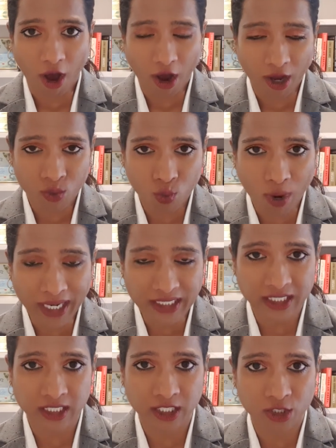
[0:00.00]
on what
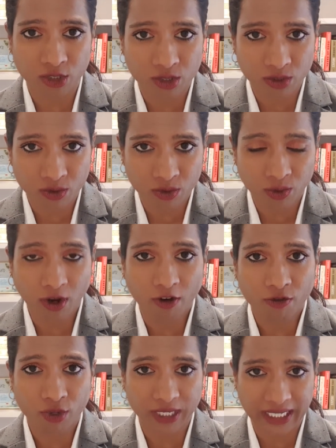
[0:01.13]
did you do
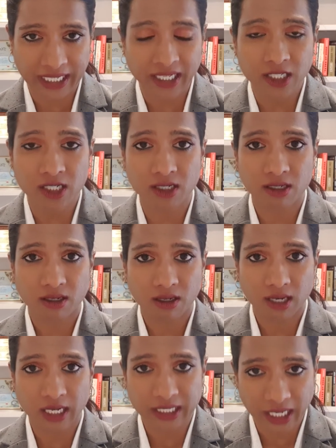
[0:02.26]
for each
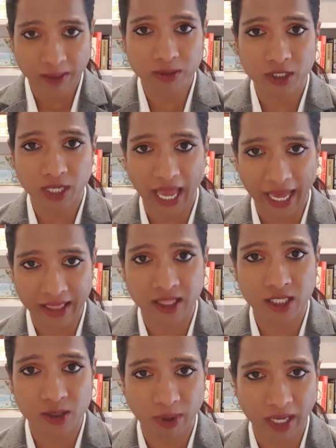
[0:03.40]
attempt at
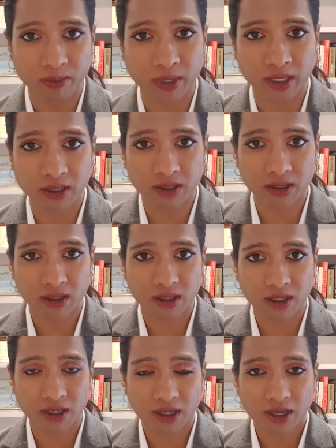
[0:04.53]
this paper
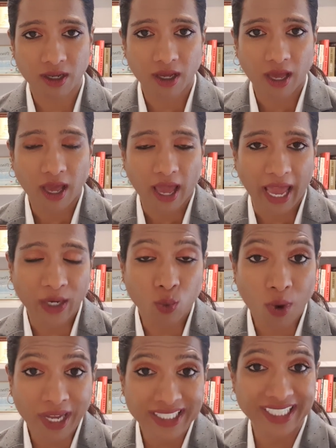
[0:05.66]
and
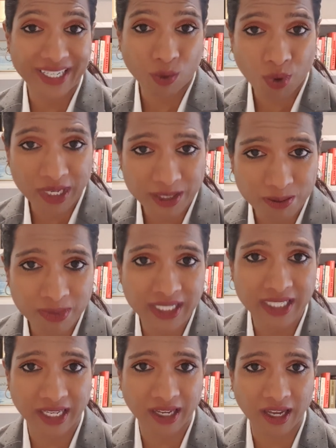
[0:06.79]
what was
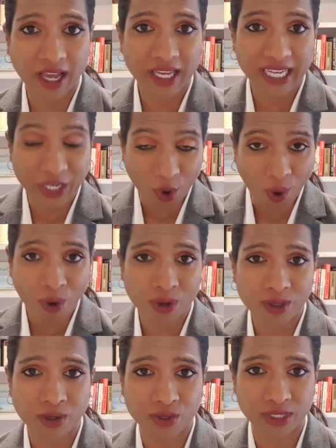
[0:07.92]
missing in all
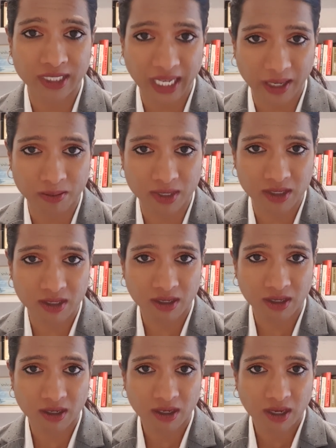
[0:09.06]
those attempts.
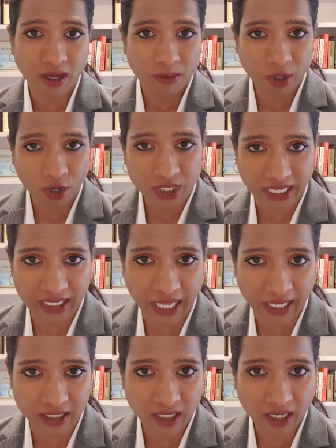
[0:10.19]
Because in
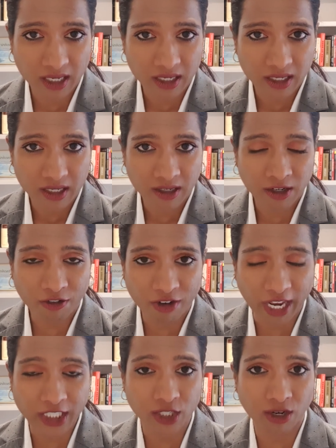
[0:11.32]
that
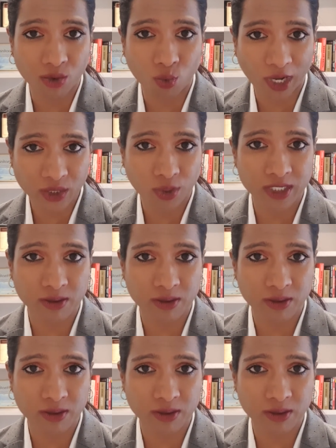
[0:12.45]
reflection on what was